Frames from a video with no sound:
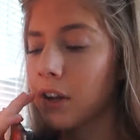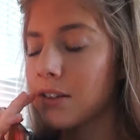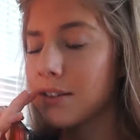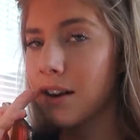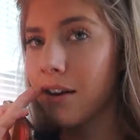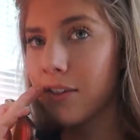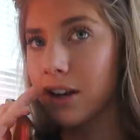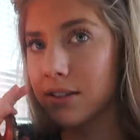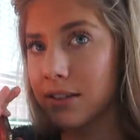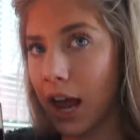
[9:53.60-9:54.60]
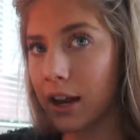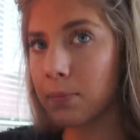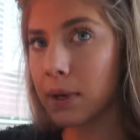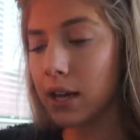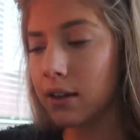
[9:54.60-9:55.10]
stuff in a sec,
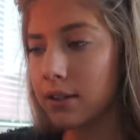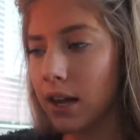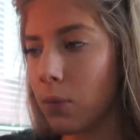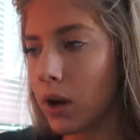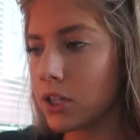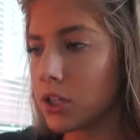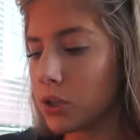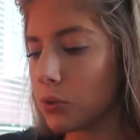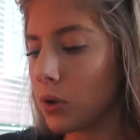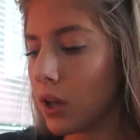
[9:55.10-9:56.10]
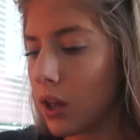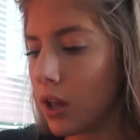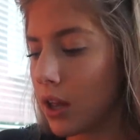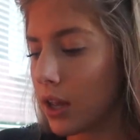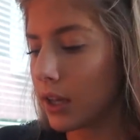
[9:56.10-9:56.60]
because I want to
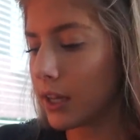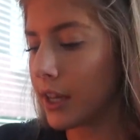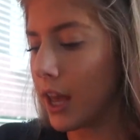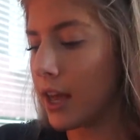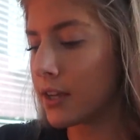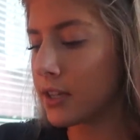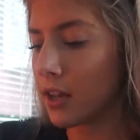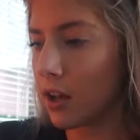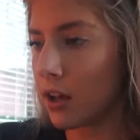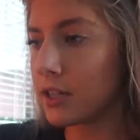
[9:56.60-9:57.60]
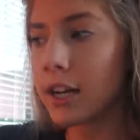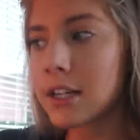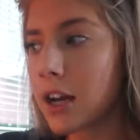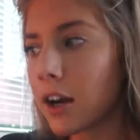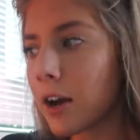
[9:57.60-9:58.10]
get a
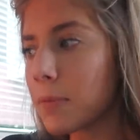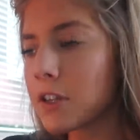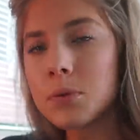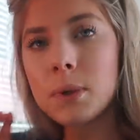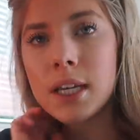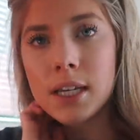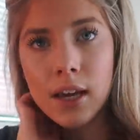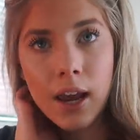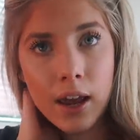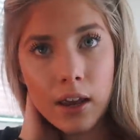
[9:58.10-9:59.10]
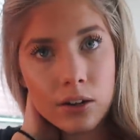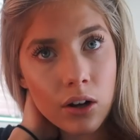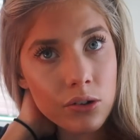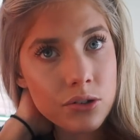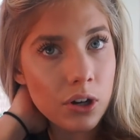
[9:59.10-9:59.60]
TikTok up this week, and
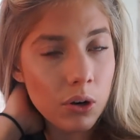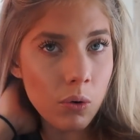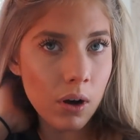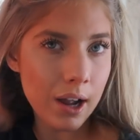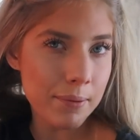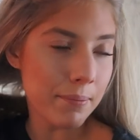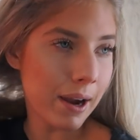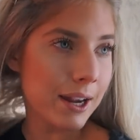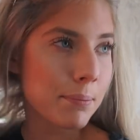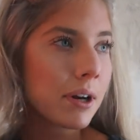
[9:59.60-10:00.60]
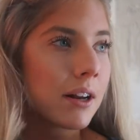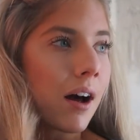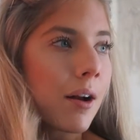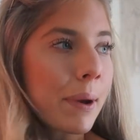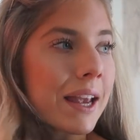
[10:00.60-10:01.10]
also I might put
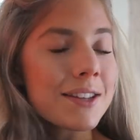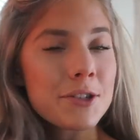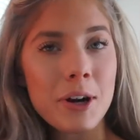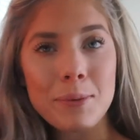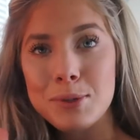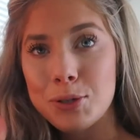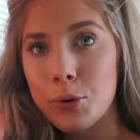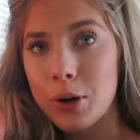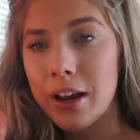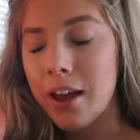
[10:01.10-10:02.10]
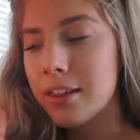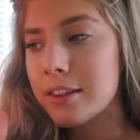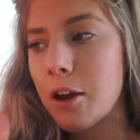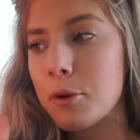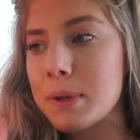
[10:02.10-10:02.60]
it on my Instagram story. I
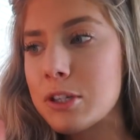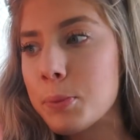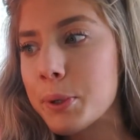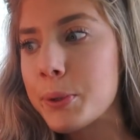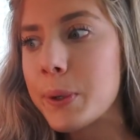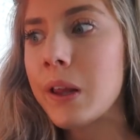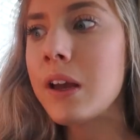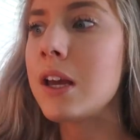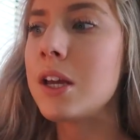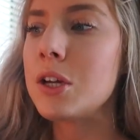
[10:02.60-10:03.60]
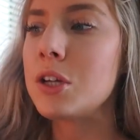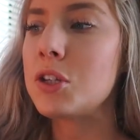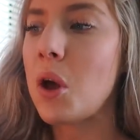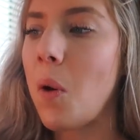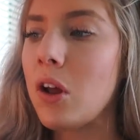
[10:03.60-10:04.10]
think that would be super cool.
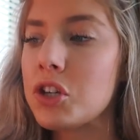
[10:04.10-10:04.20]
So I'll